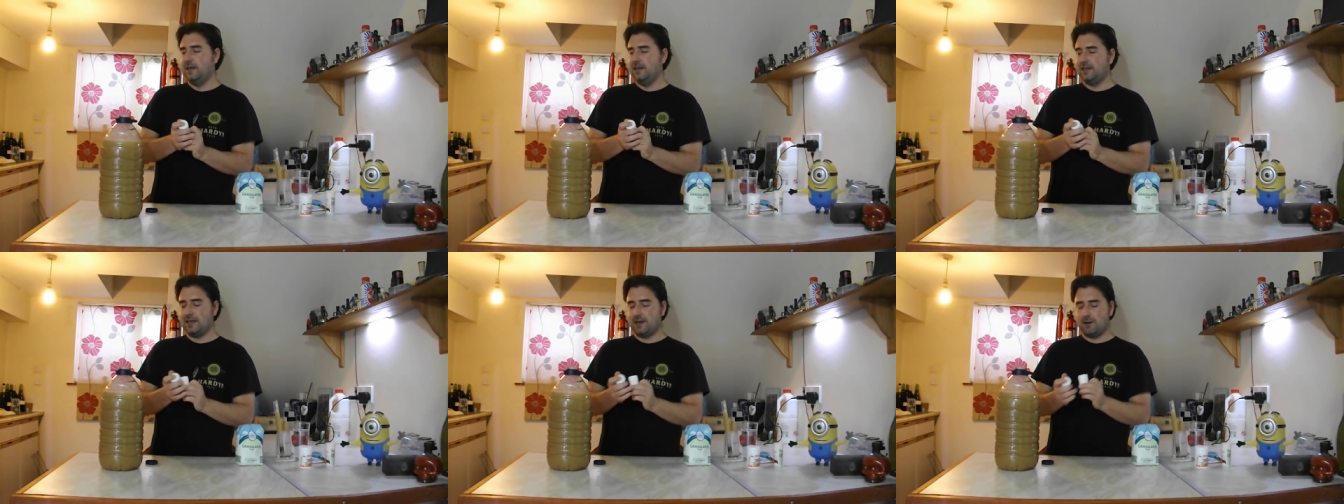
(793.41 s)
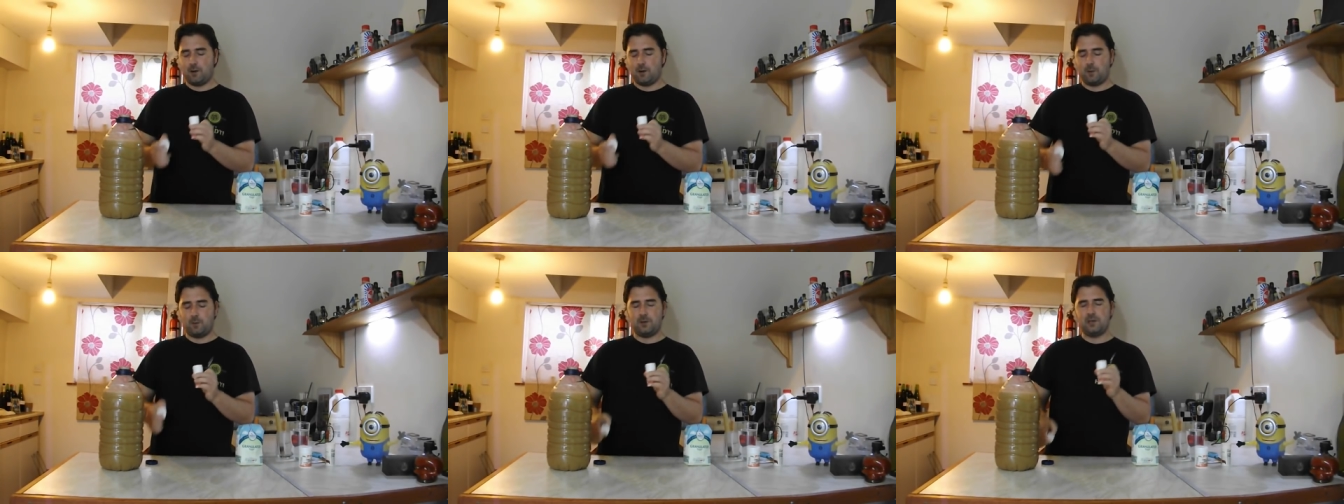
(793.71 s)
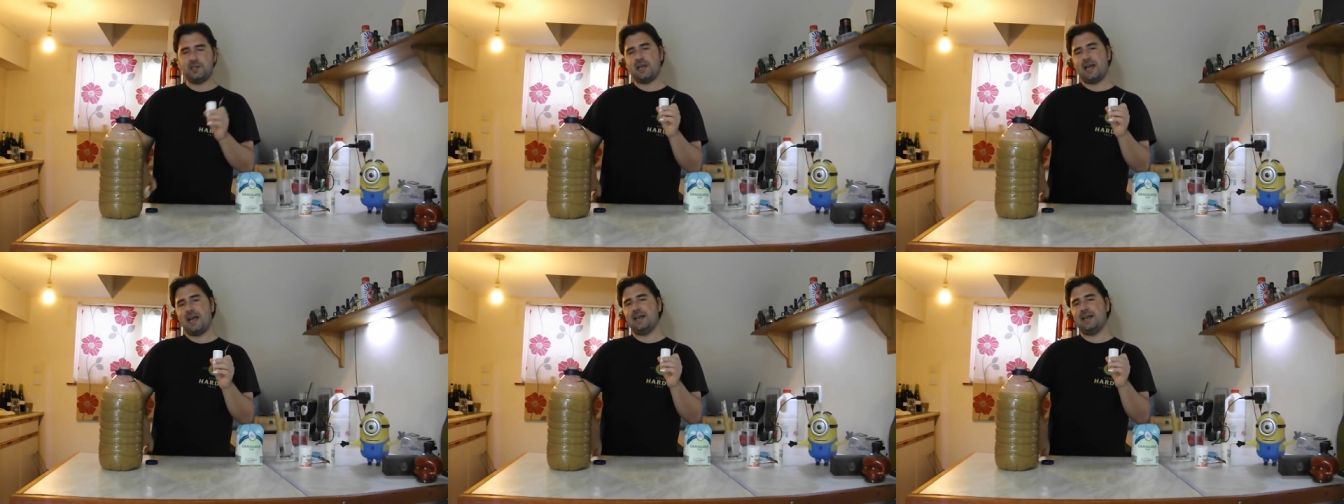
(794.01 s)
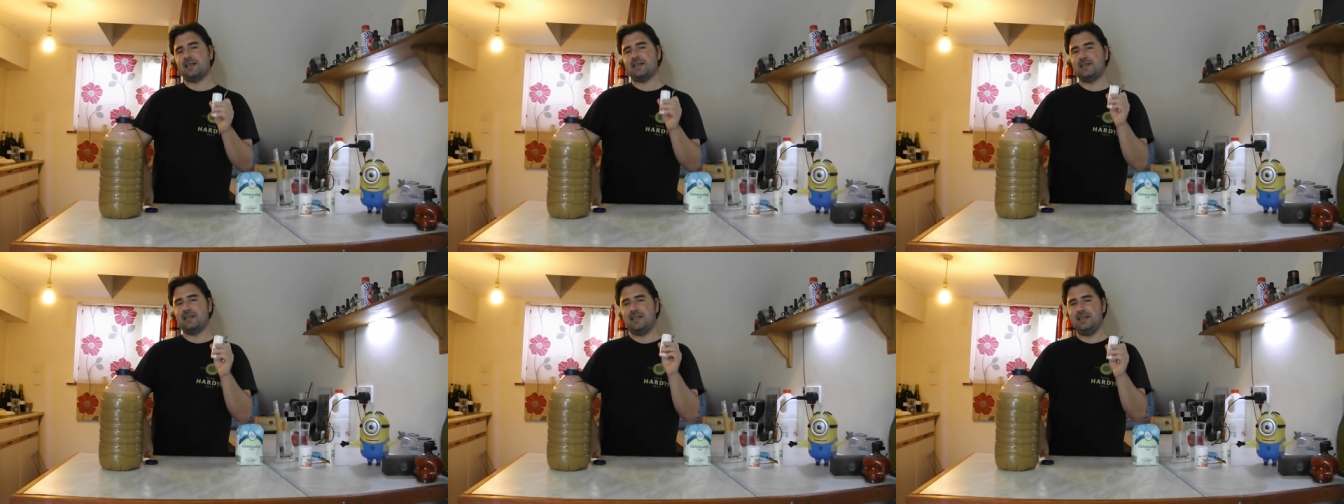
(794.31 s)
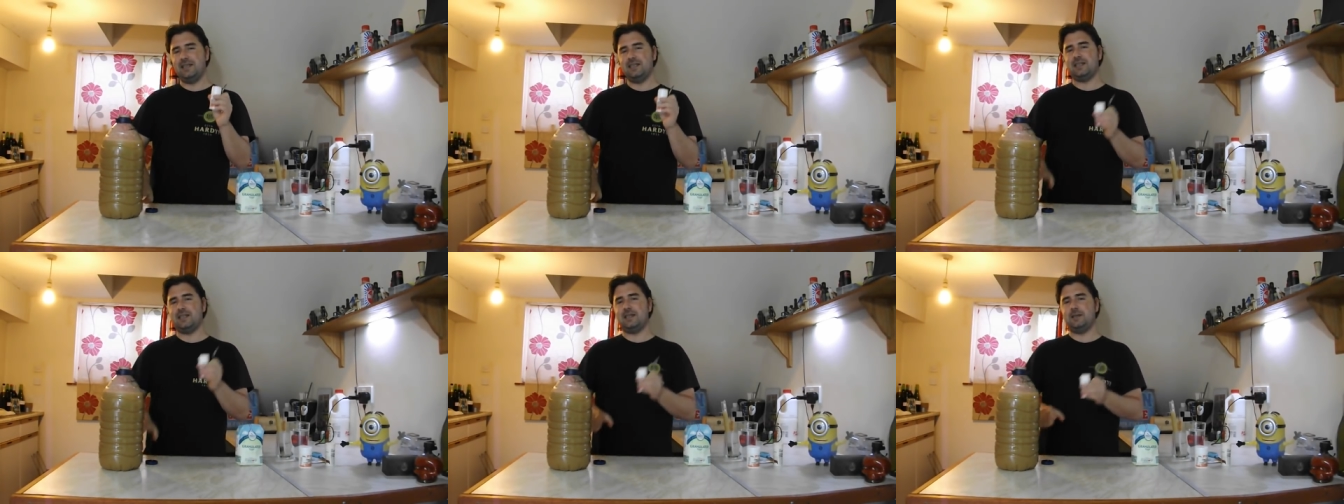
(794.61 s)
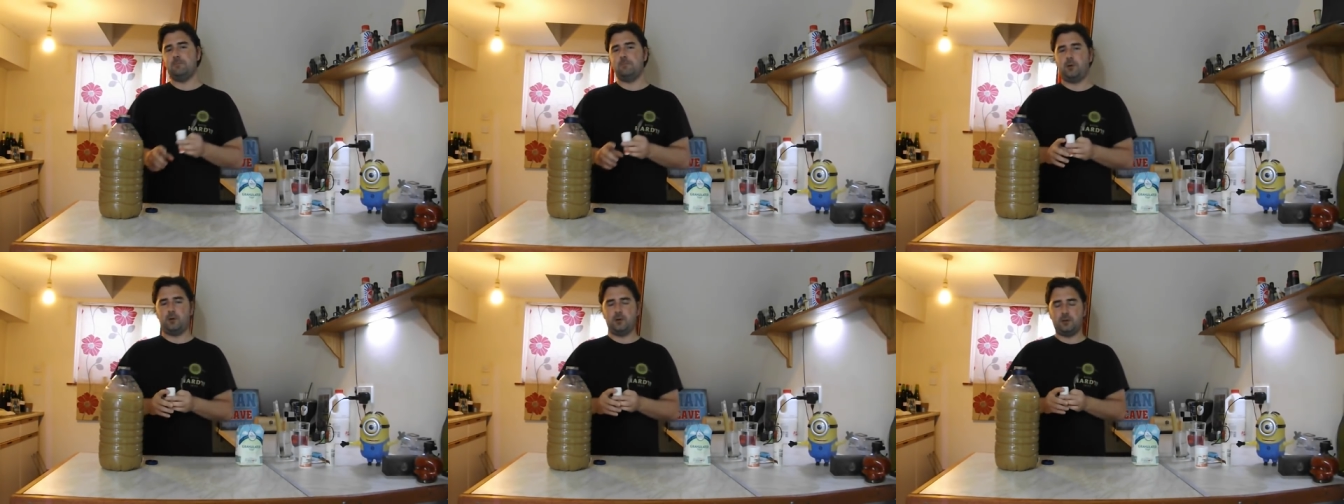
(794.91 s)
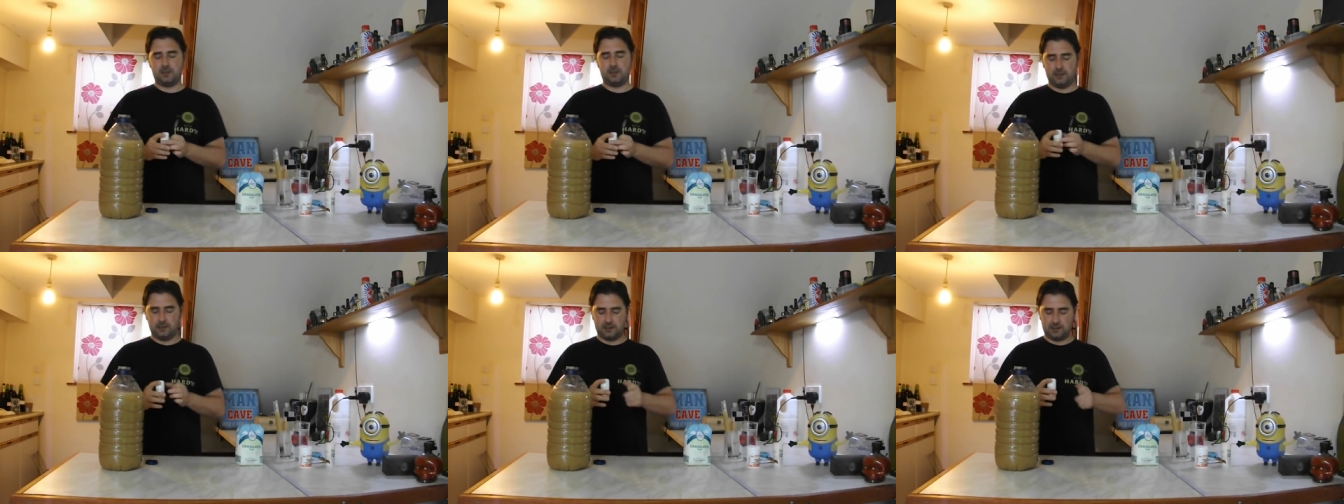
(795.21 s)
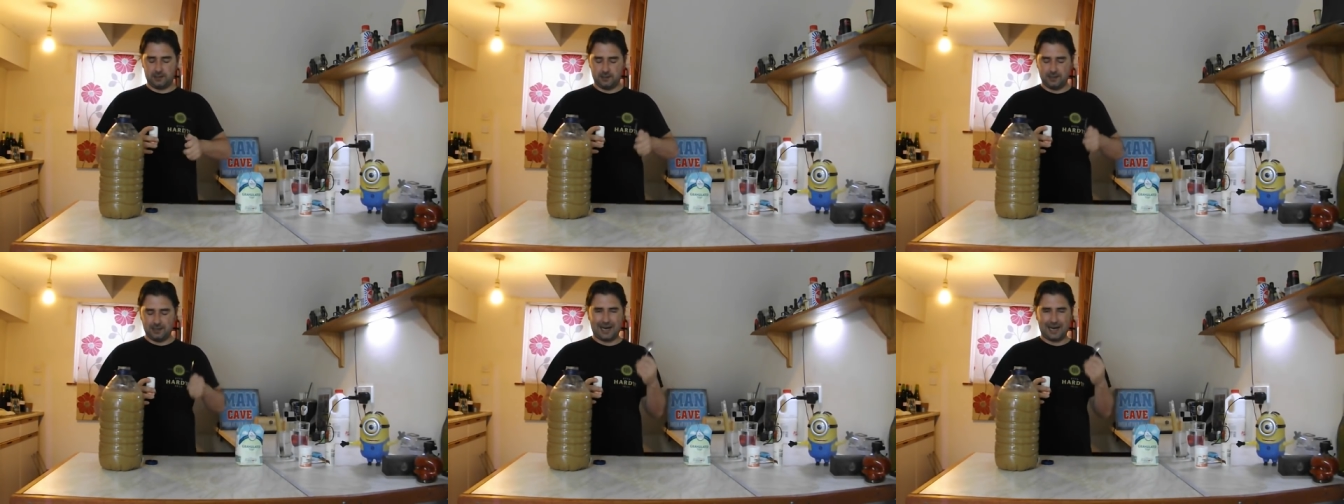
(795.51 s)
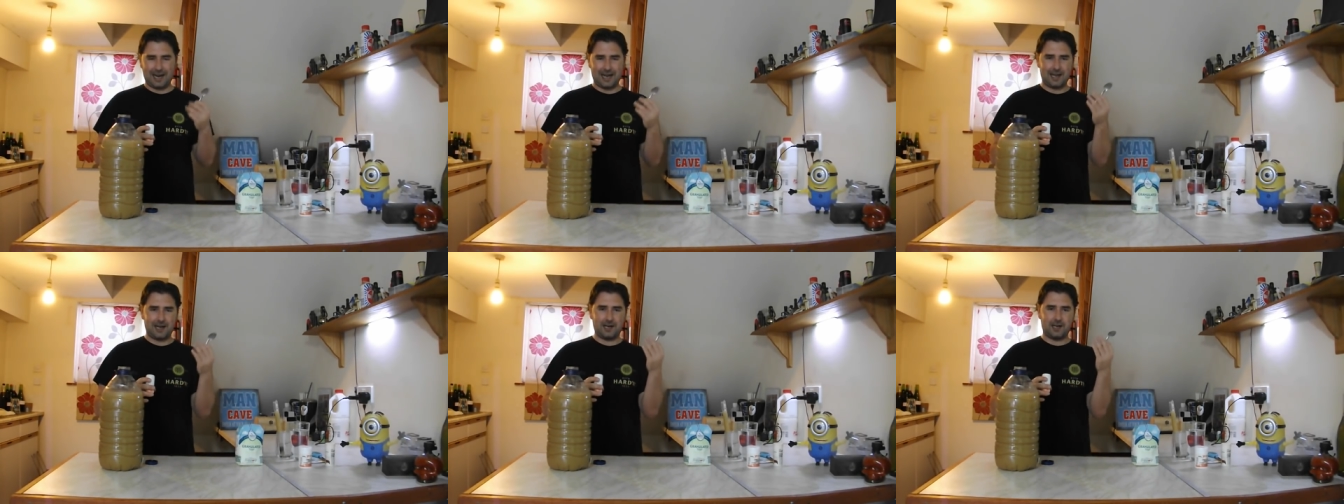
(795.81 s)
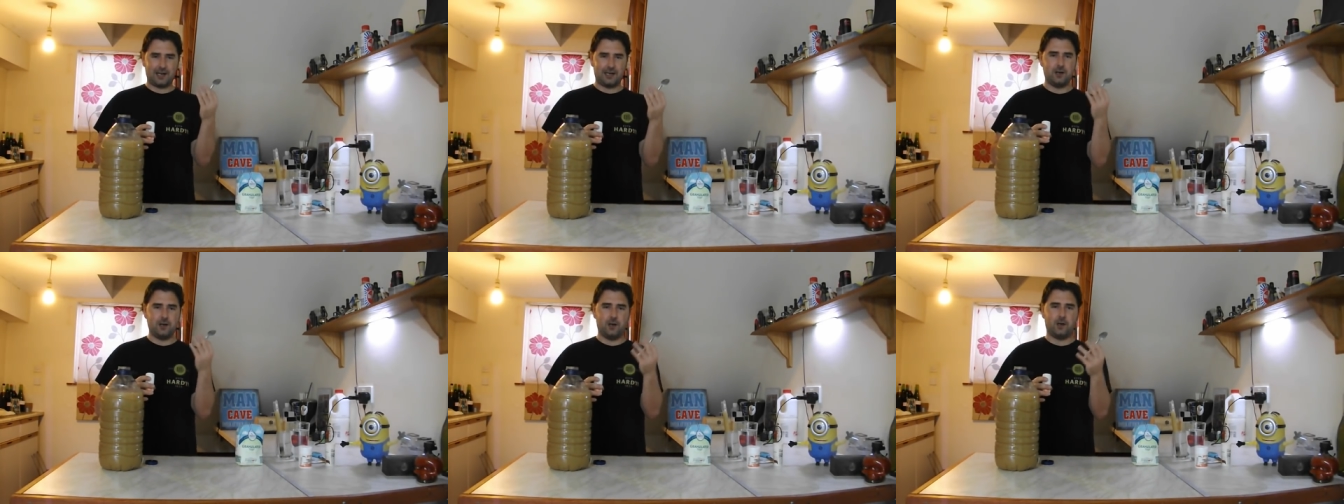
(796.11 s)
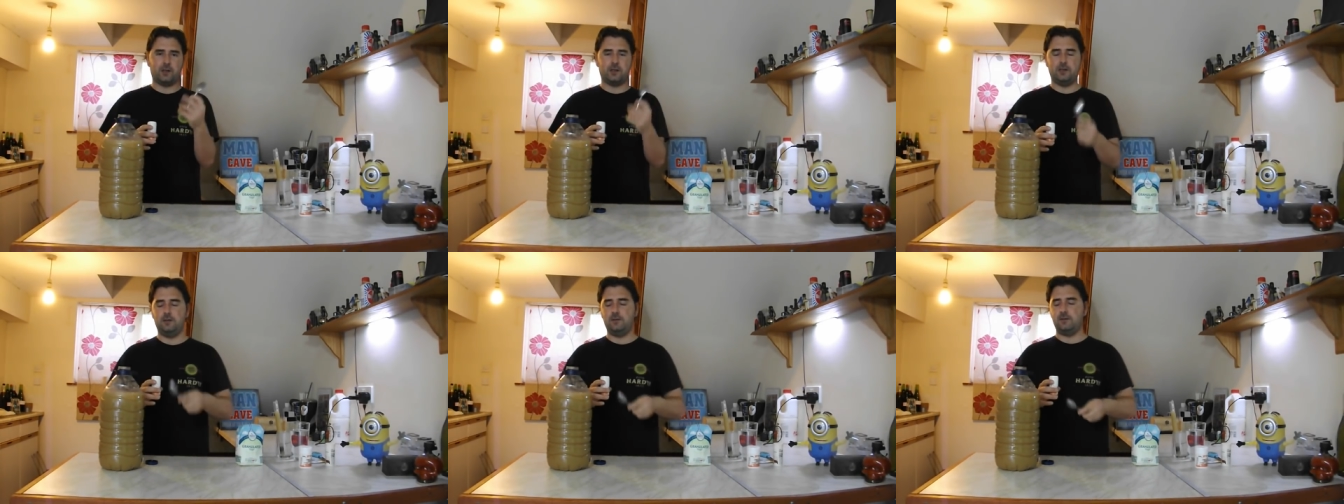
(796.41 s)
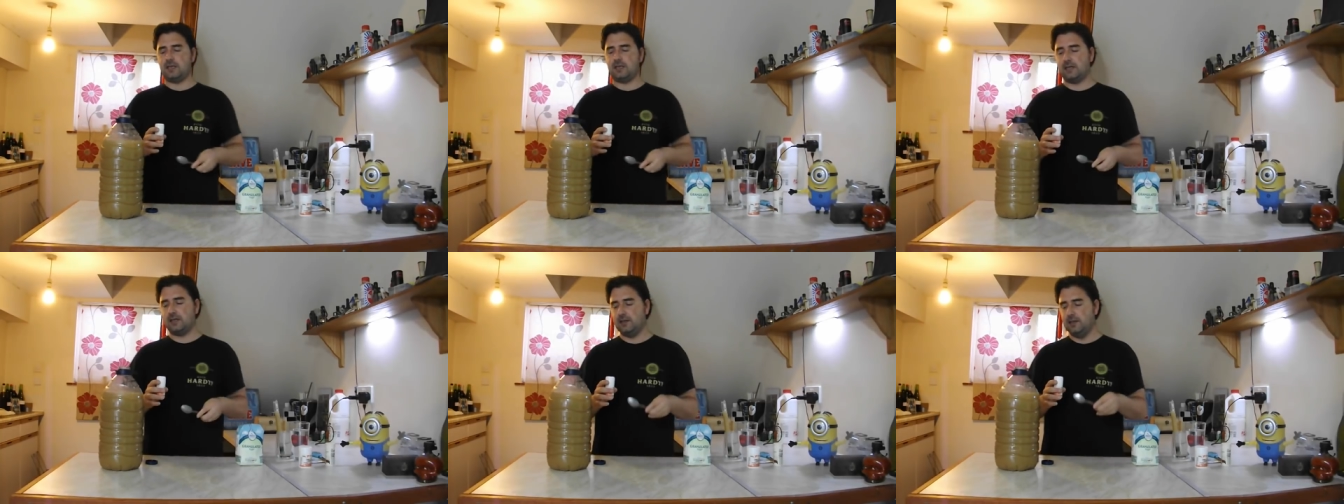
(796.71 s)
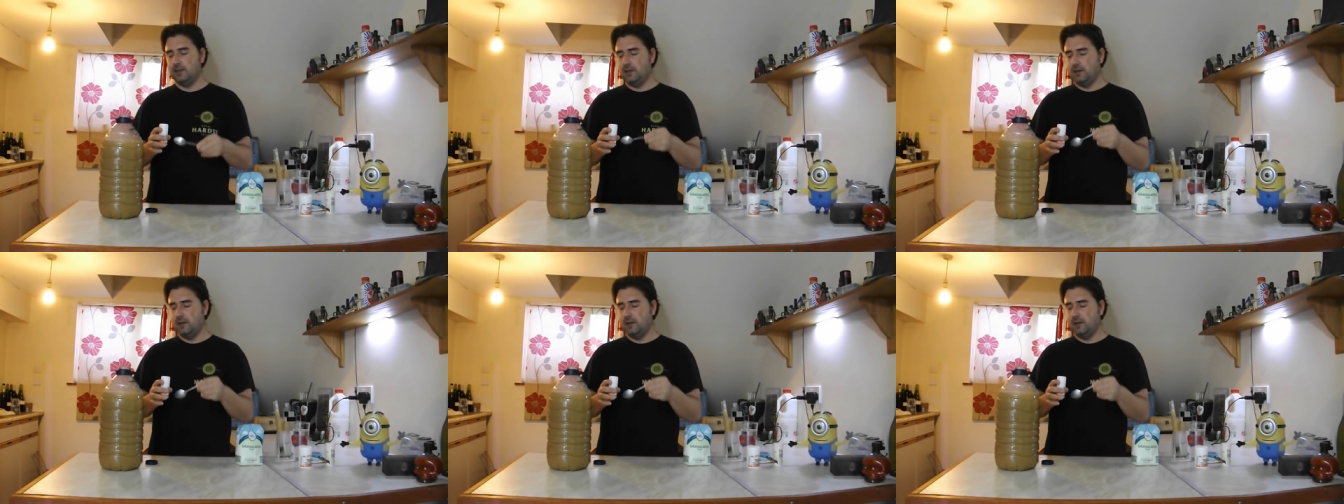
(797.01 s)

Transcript: Now I was asked, is it important? Can I not use it?